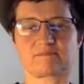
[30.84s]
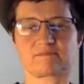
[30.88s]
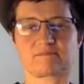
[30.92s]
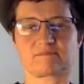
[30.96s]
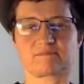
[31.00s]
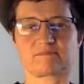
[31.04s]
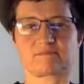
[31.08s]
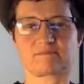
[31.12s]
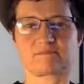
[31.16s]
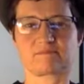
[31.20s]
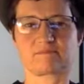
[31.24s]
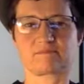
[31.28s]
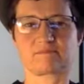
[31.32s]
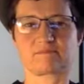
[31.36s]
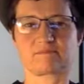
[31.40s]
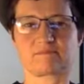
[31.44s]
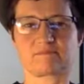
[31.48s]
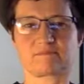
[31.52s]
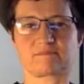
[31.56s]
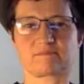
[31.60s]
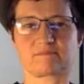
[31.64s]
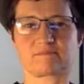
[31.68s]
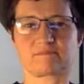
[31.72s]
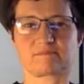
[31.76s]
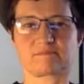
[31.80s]

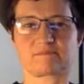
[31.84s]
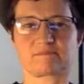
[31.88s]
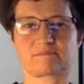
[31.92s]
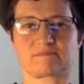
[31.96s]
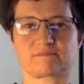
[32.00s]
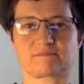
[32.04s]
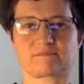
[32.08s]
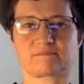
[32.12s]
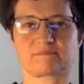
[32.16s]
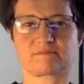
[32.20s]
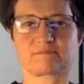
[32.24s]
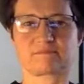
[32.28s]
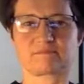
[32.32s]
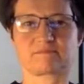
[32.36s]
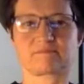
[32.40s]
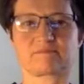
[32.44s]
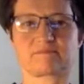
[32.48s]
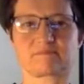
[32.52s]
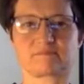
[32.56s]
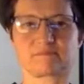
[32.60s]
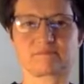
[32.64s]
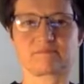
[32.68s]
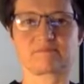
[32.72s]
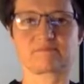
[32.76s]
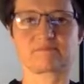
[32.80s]

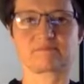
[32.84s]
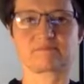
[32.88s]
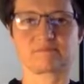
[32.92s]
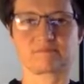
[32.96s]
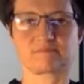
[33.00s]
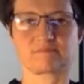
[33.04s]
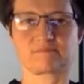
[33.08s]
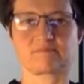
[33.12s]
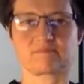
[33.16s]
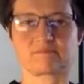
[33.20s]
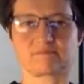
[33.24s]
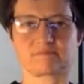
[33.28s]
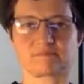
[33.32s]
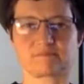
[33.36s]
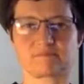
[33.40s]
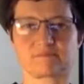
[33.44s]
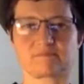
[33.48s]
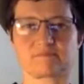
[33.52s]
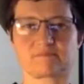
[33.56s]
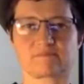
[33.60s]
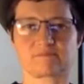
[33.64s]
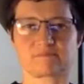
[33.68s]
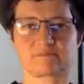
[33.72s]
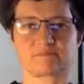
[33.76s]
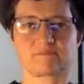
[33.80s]

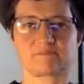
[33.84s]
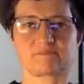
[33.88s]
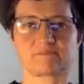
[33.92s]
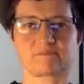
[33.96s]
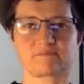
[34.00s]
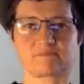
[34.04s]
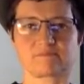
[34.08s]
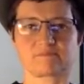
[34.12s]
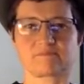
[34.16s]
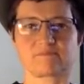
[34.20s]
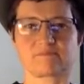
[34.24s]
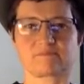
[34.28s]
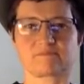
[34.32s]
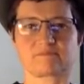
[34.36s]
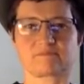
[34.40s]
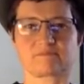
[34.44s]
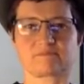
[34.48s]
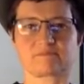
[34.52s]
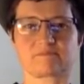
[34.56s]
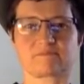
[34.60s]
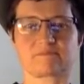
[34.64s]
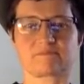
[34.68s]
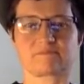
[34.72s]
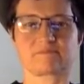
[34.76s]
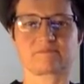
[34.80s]

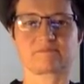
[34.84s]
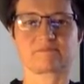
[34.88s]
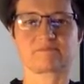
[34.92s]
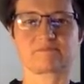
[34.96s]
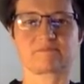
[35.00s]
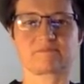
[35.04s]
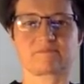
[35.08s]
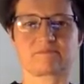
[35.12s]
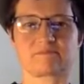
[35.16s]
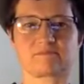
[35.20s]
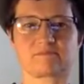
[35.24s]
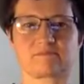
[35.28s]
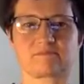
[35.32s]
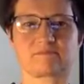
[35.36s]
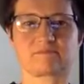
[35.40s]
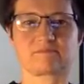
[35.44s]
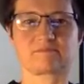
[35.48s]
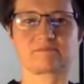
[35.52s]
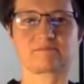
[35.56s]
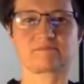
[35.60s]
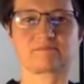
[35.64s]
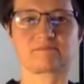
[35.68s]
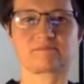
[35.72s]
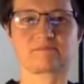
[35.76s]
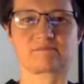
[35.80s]

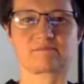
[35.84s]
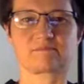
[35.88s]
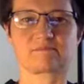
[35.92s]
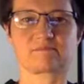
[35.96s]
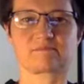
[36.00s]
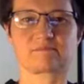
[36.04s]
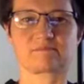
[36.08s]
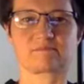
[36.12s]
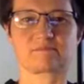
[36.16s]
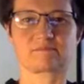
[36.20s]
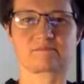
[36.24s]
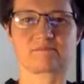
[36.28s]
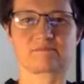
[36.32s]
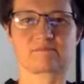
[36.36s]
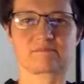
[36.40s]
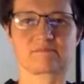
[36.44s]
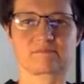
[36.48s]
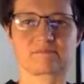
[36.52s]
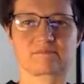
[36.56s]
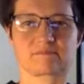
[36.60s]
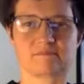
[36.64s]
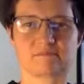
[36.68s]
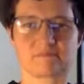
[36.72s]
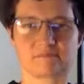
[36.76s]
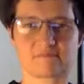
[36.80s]

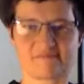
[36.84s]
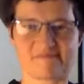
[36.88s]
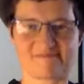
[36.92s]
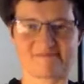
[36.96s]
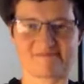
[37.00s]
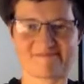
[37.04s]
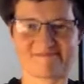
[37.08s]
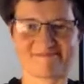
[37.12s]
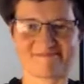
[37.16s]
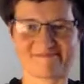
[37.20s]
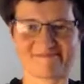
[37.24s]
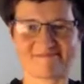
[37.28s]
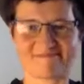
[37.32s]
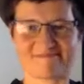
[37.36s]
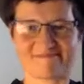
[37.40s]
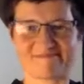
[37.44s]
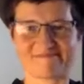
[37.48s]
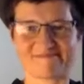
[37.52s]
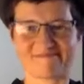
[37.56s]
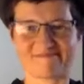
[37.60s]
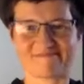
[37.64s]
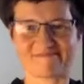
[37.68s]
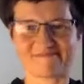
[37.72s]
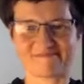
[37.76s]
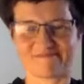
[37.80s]

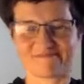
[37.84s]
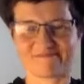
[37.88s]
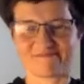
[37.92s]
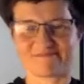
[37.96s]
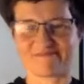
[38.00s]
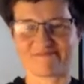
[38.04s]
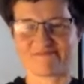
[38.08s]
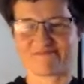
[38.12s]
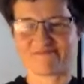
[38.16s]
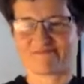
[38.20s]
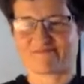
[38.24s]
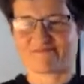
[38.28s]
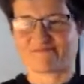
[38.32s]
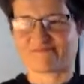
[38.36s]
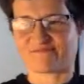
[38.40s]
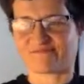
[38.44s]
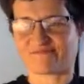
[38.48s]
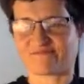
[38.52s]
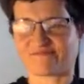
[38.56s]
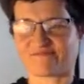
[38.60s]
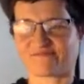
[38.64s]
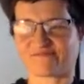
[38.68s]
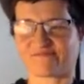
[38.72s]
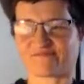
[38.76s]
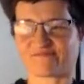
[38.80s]
This person isn't speaking.